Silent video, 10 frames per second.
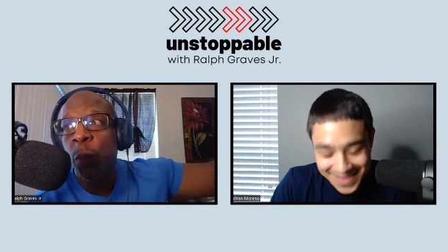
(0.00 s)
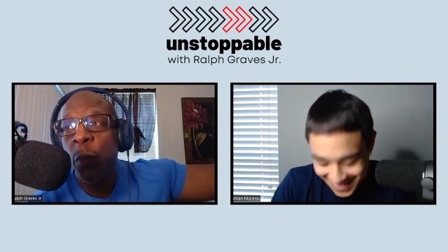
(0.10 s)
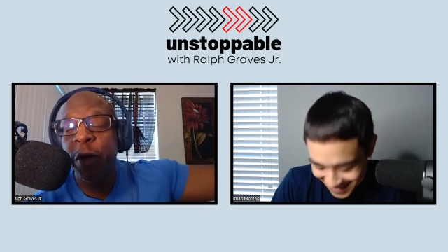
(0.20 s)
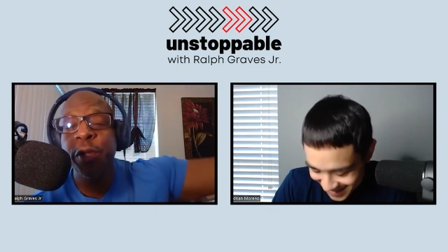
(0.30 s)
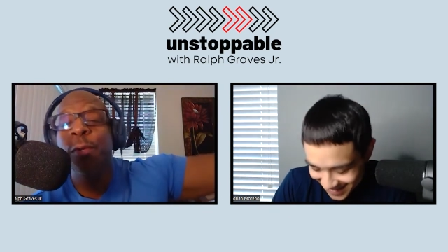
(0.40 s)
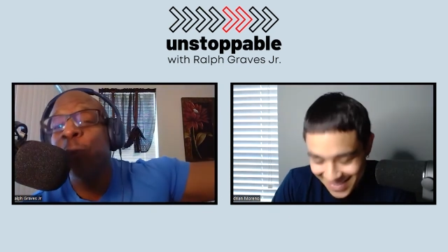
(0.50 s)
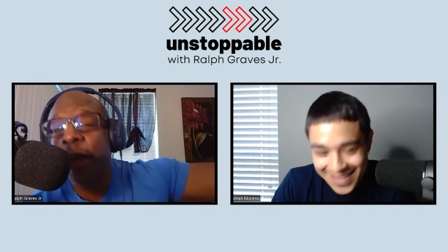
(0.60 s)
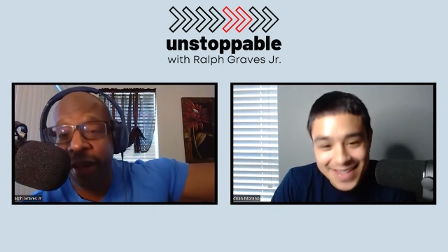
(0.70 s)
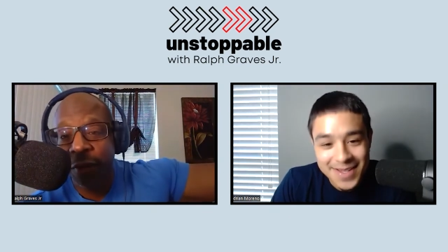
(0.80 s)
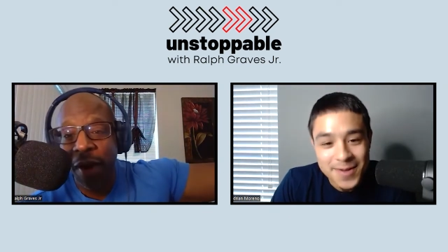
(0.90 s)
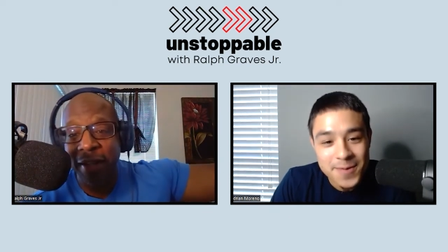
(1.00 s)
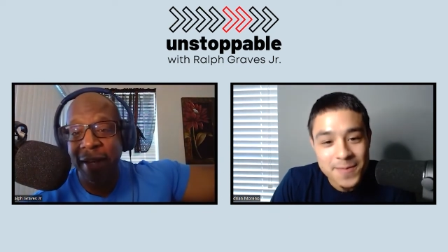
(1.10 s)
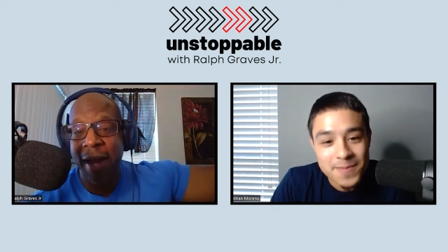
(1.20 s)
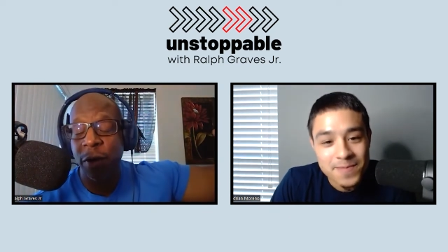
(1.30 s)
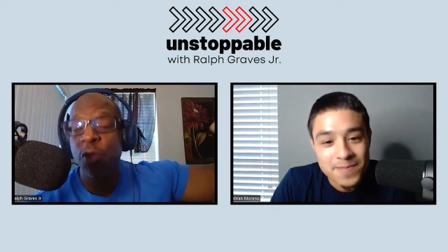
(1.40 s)
Speaker 1: What are you reading
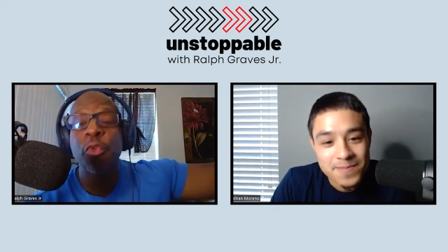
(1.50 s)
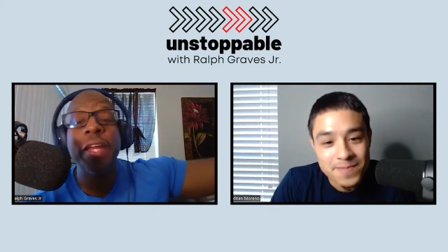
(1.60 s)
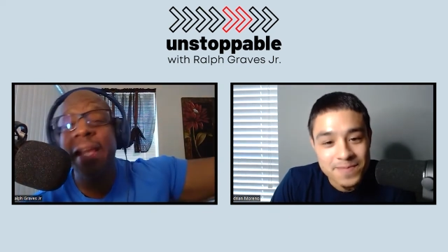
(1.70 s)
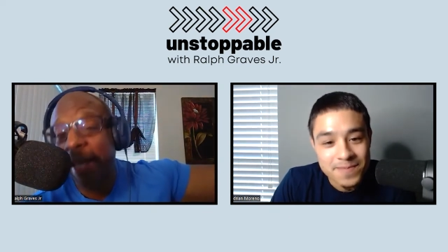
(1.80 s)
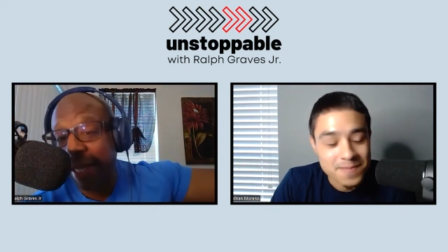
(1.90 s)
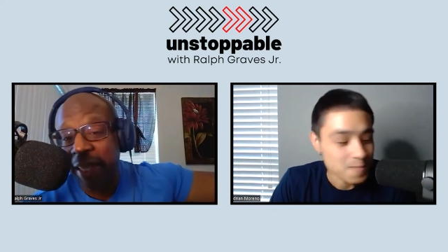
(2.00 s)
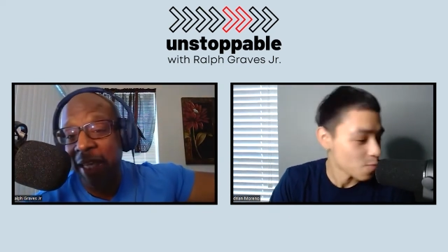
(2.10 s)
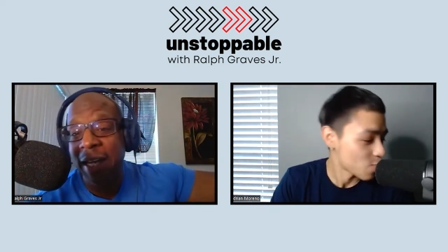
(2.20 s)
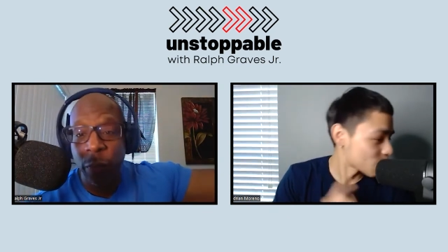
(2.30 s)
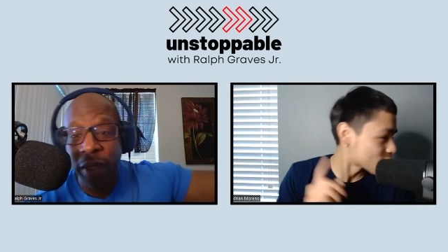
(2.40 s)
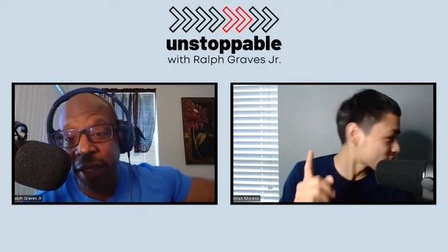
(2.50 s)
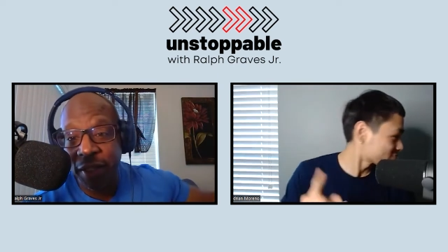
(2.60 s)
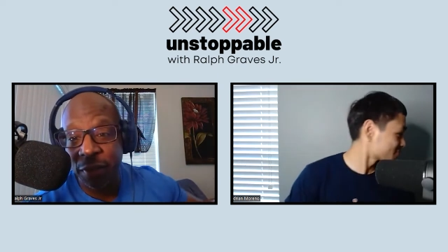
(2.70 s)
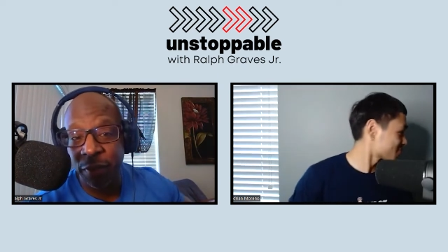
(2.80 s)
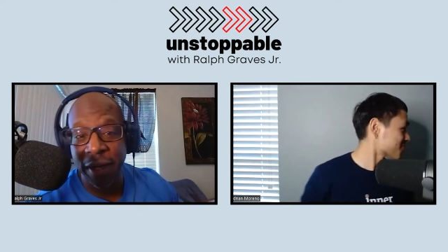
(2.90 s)
right now? Are you reading anything that we
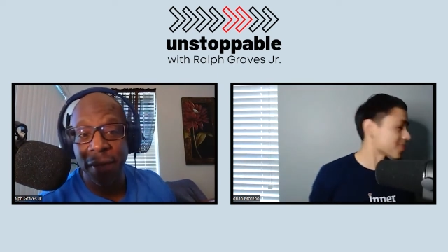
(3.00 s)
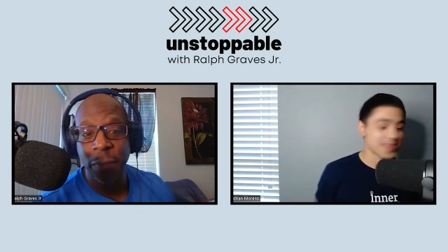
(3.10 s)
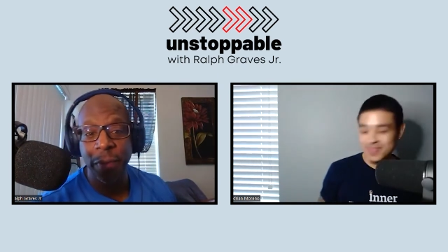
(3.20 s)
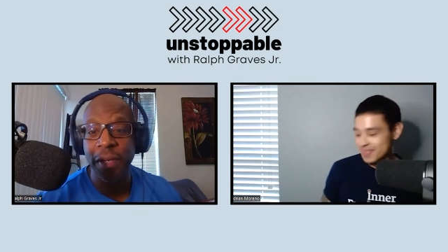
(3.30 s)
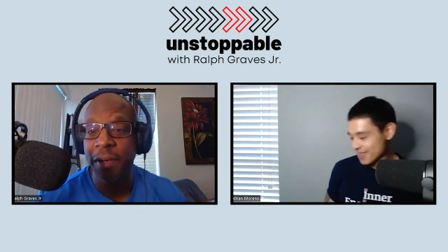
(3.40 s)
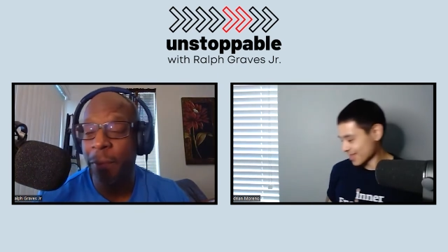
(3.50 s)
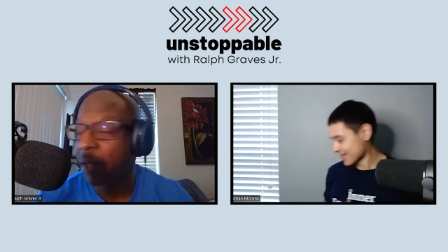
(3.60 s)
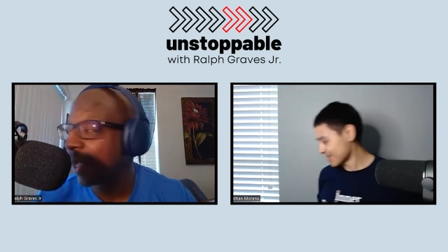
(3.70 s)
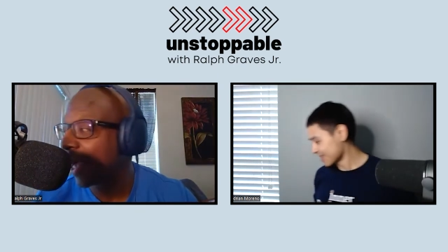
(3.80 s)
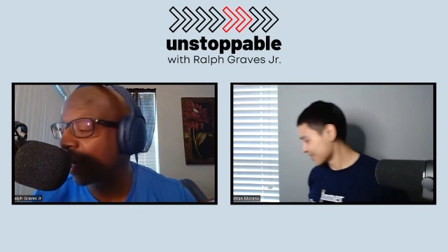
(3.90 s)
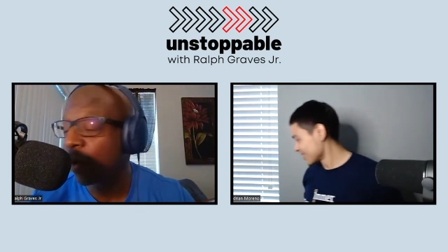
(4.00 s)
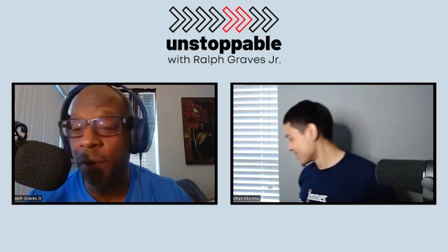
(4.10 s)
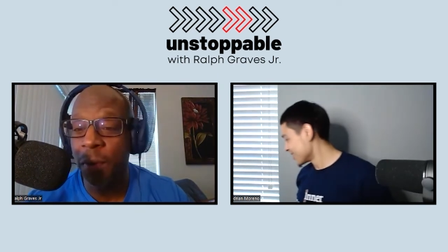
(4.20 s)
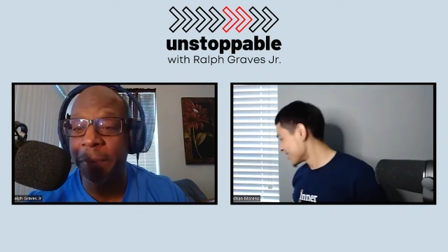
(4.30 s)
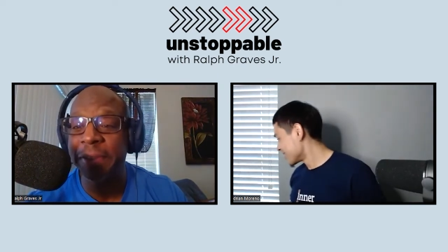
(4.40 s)
need to read? What do you What do you got
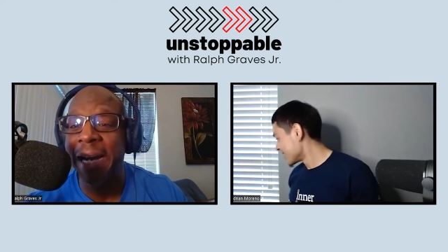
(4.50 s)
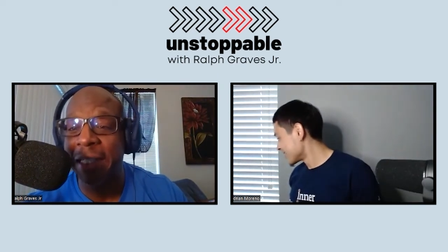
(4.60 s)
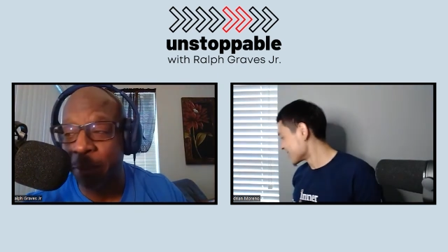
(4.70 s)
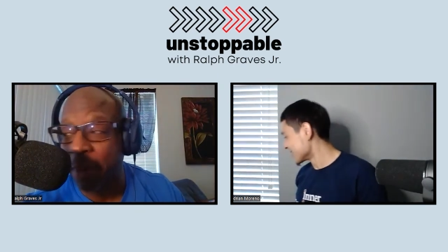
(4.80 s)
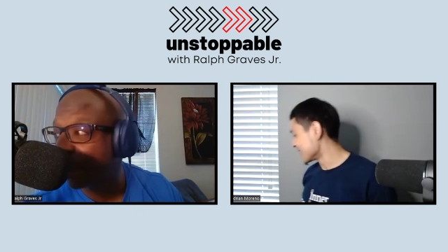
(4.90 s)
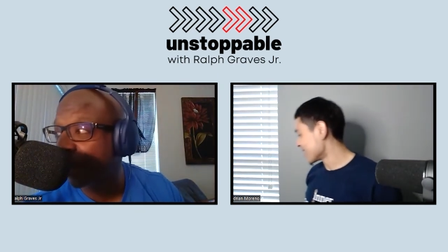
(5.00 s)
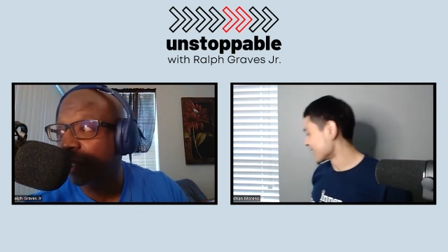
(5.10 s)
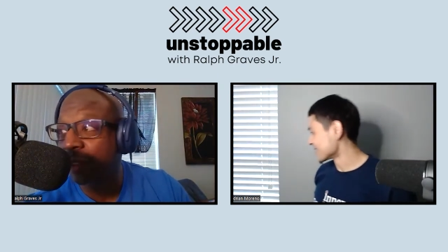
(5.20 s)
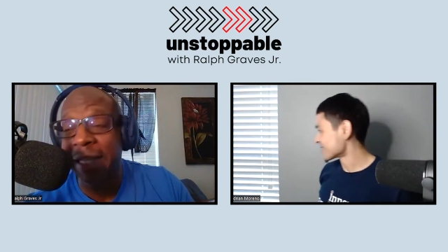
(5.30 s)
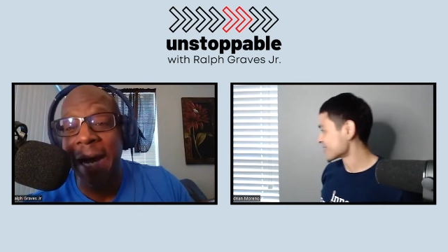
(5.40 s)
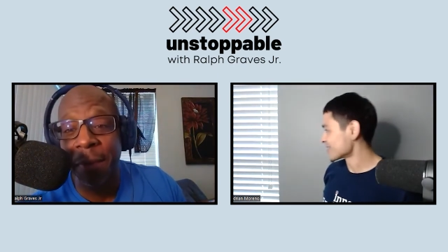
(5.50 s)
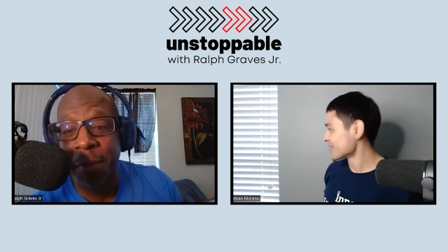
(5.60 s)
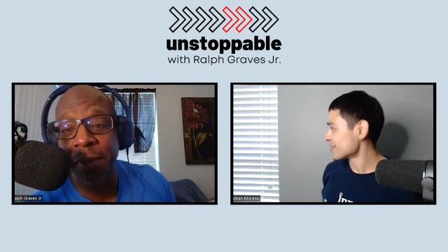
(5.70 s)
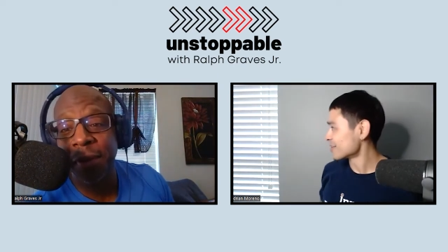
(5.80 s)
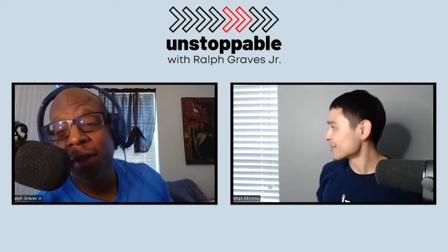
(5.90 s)
going on besides my yes. book
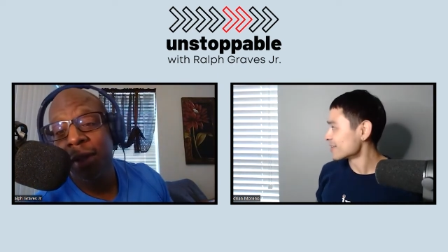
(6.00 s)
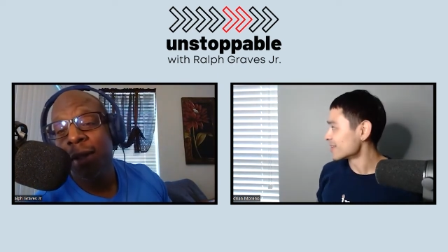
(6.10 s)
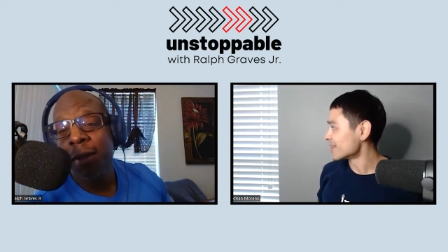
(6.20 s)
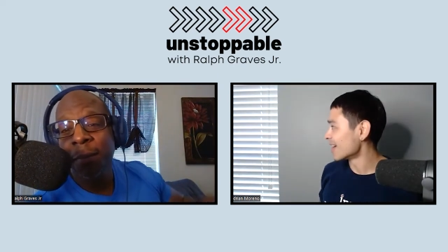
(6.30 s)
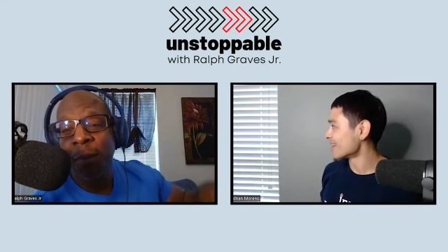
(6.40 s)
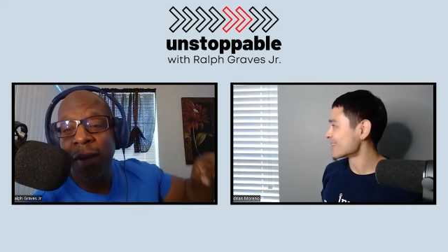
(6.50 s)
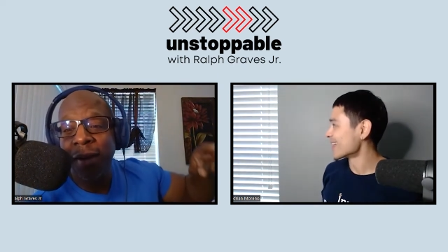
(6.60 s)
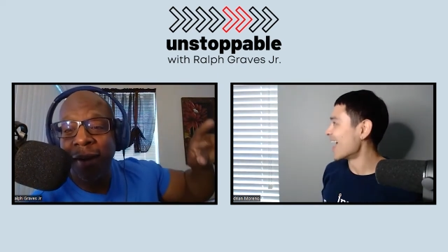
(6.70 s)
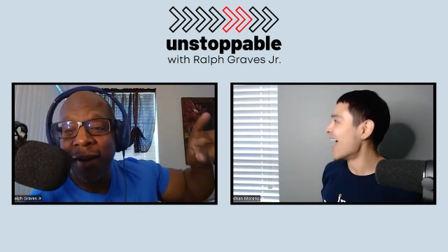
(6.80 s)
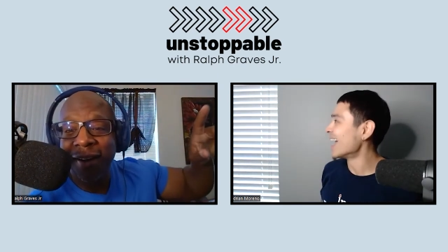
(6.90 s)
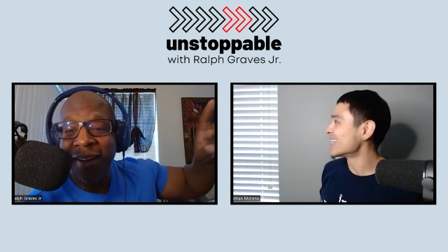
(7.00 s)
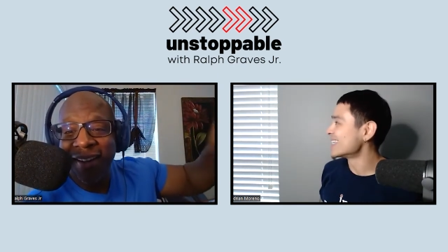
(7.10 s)
Unstoppable? Yeah. But, uh,